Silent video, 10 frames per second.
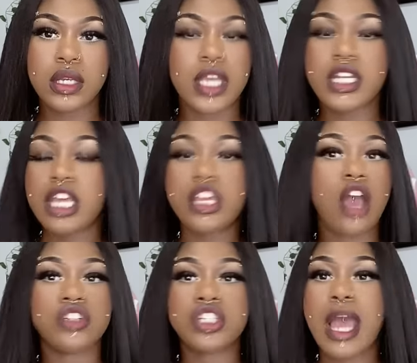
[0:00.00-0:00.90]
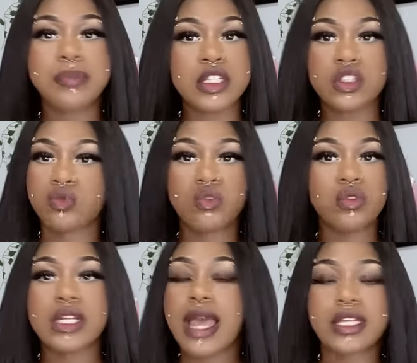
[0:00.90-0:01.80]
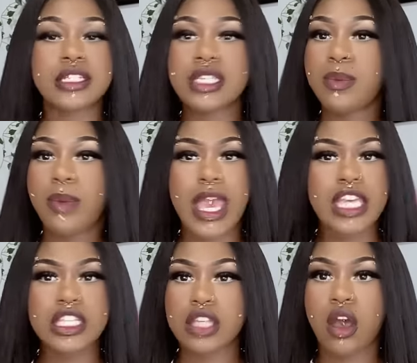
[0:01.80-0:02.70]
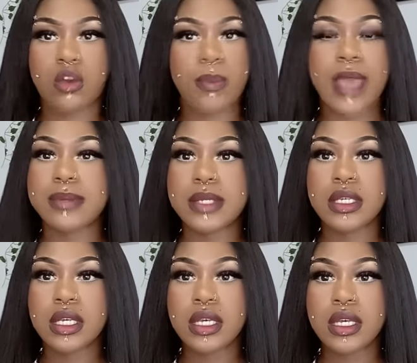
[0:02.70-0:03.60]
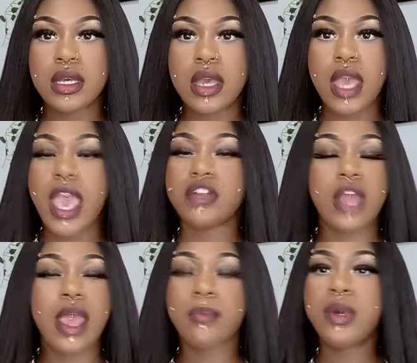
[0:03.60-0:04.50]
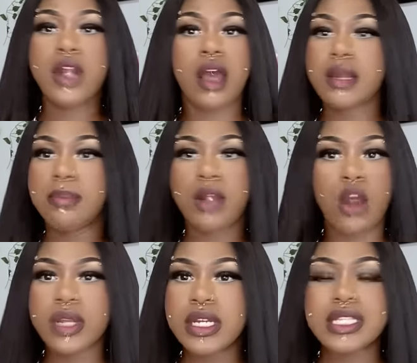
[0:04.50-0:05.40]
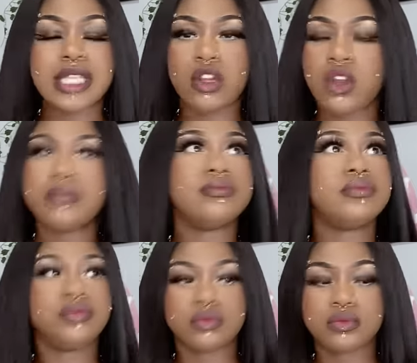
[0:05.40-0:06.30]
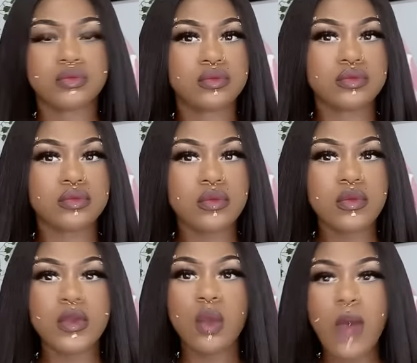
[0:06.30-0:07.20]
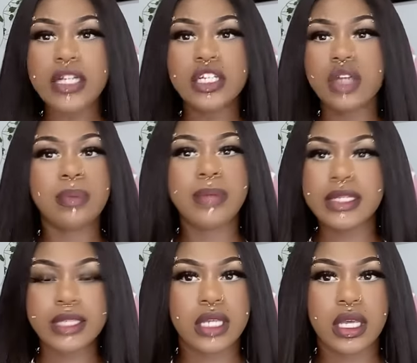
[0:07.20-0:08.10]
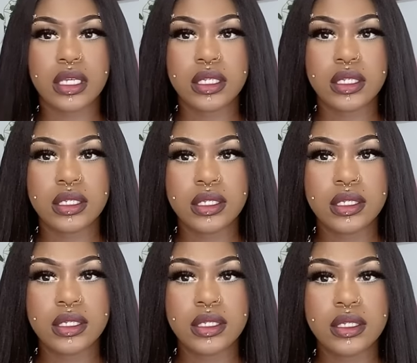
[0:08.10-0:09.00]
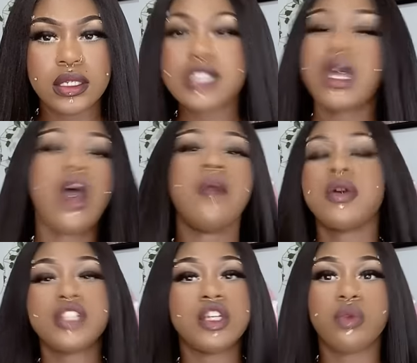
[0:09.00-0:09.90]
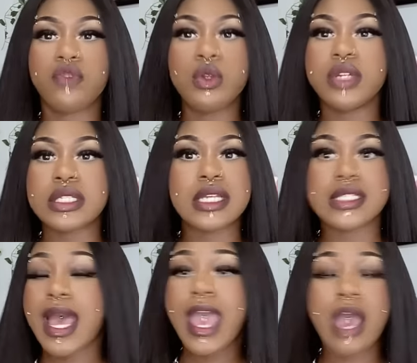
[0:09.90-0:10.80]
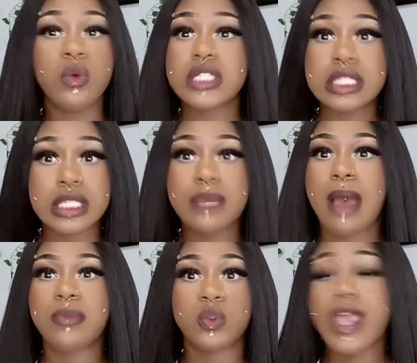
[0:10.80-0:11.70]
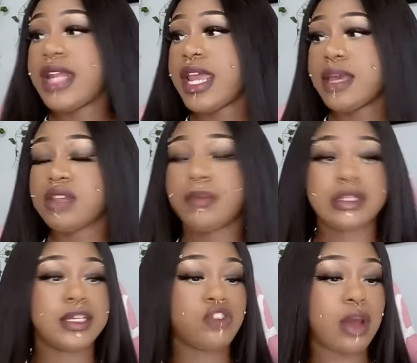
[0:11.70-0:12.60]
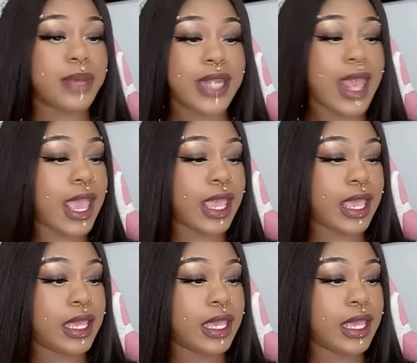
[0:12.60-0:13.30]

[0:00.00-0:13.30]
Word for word: And then y'all chopped and screwed it like a T Pain song, baby. And, and put all them blurriness and uh, why did y'all play like that? Cause I almost didn't review this. Cause I had went to sleep. I was waiting. They kept telling me it dropped at nine.